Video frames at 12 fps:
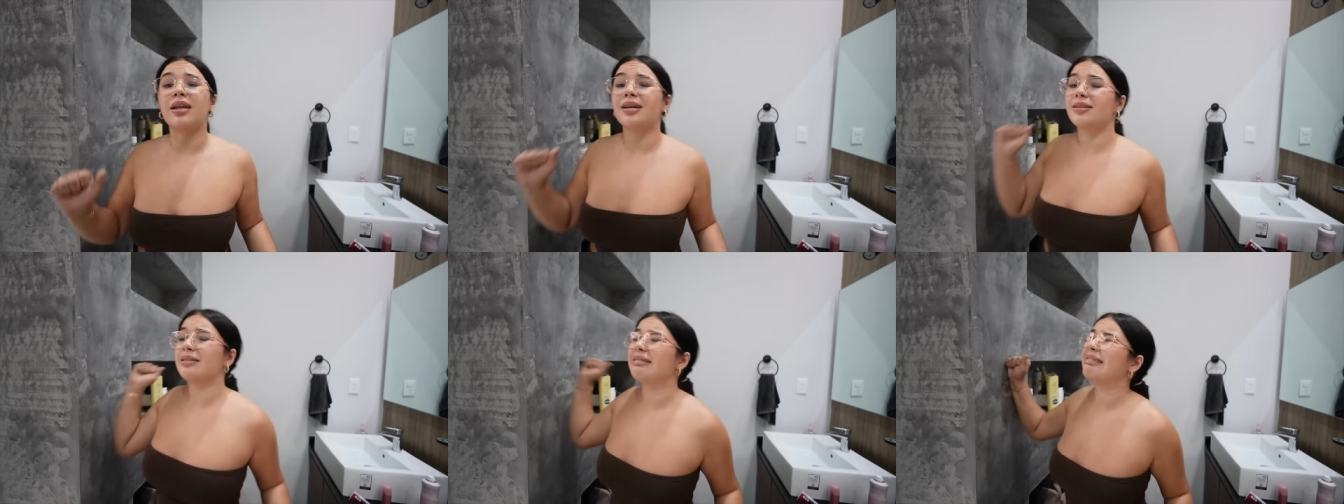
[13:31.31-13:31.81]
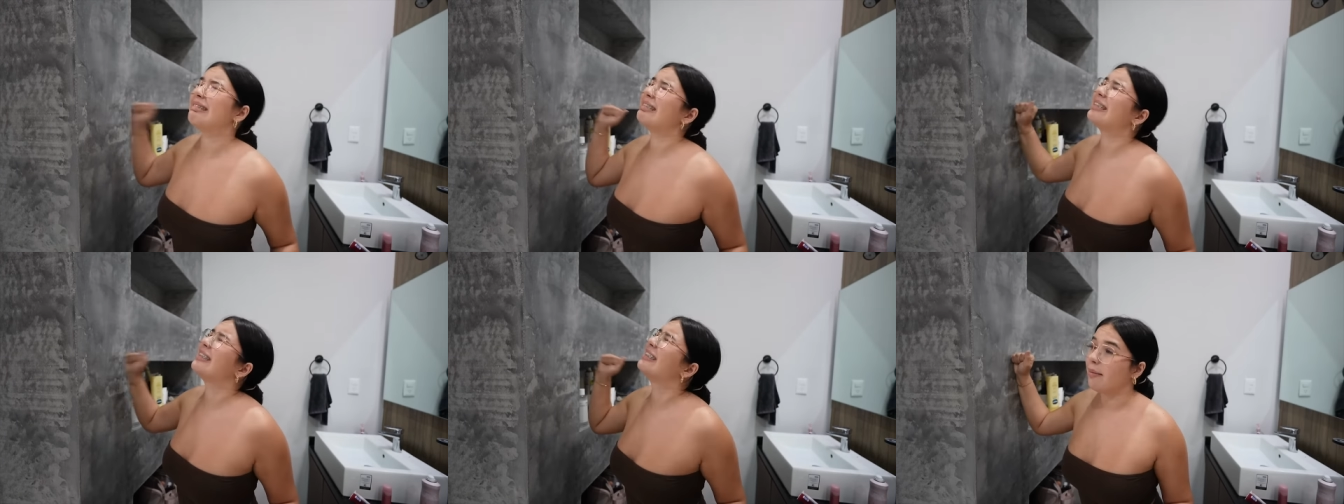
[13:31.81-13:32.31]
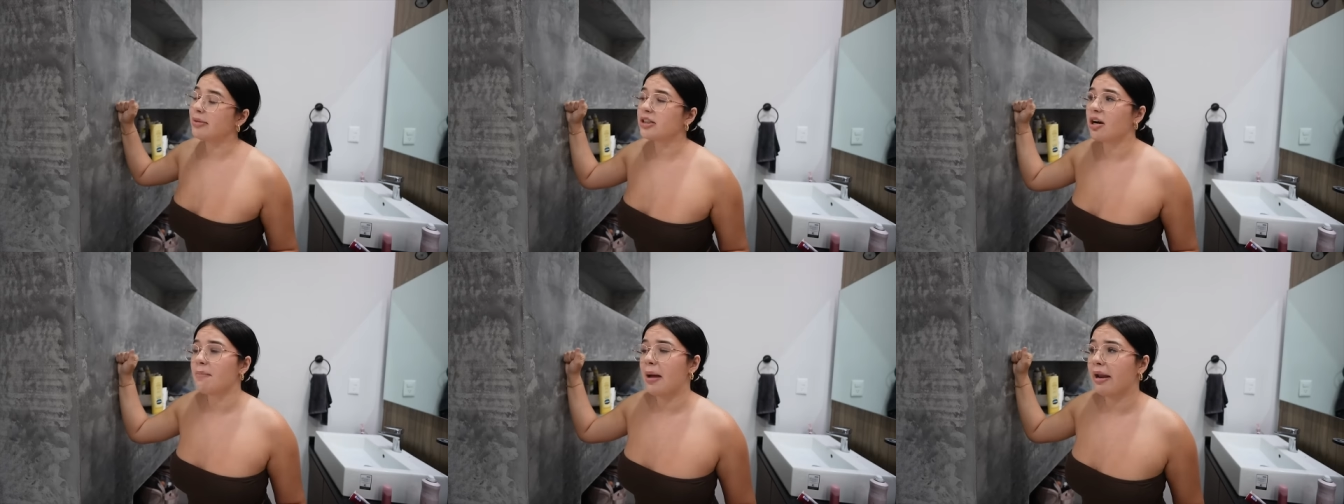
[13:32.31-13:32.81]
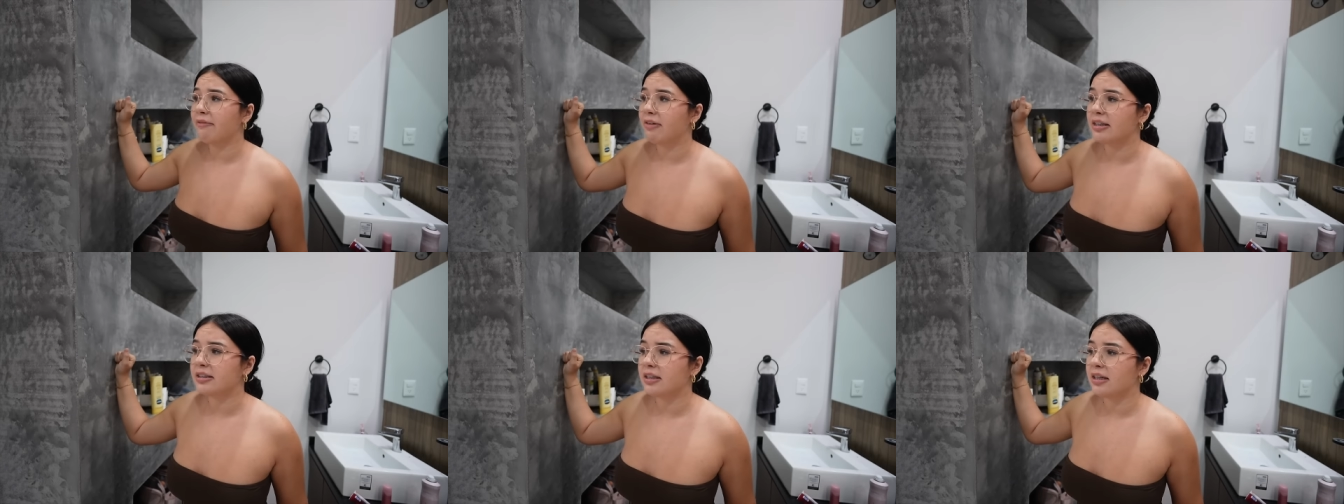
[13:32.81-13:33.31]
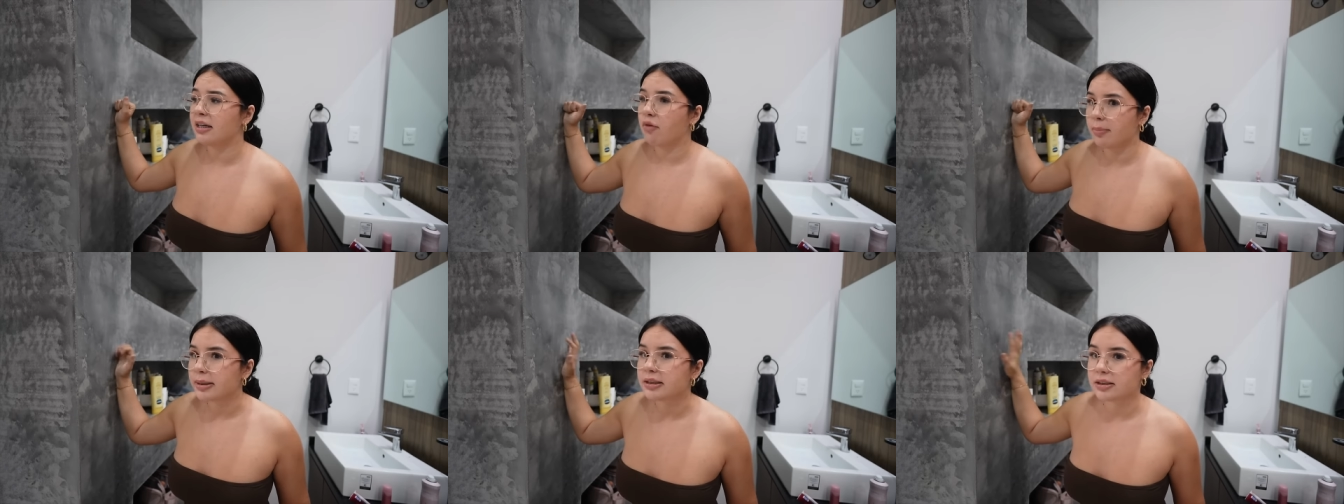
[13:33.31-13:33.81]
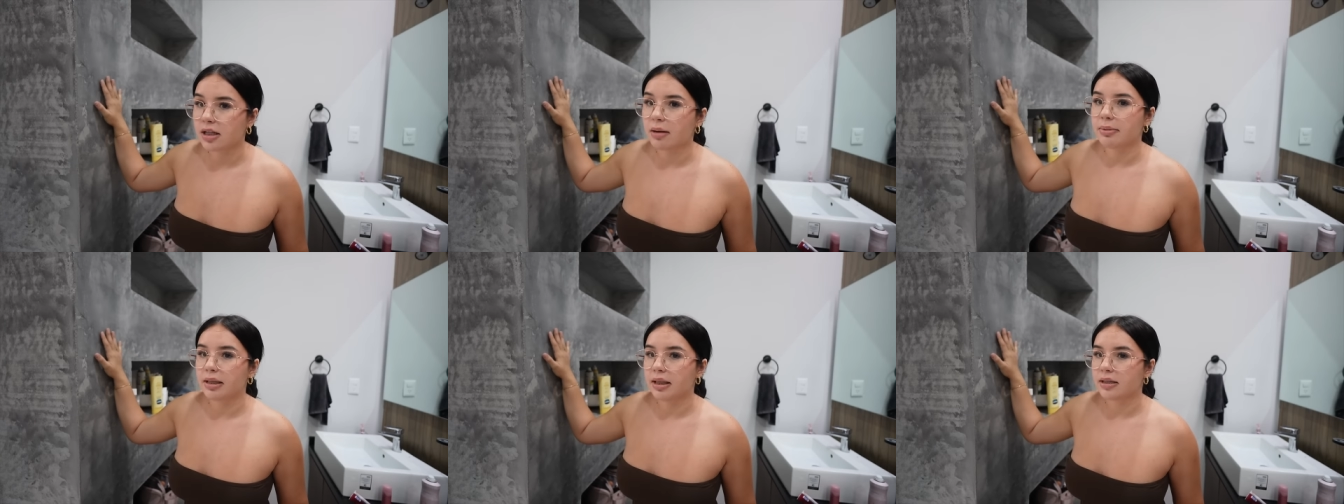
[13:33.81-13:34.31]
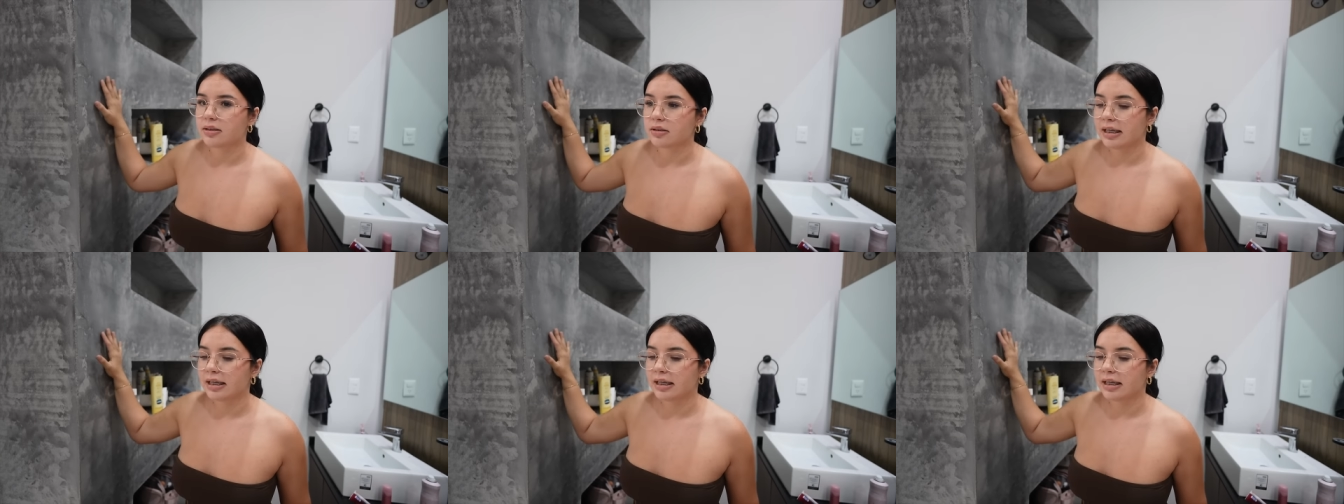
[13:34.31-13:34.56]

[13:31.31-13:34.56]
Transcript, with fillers: Like, I'm gonna start manifesting for me to stop being lazy.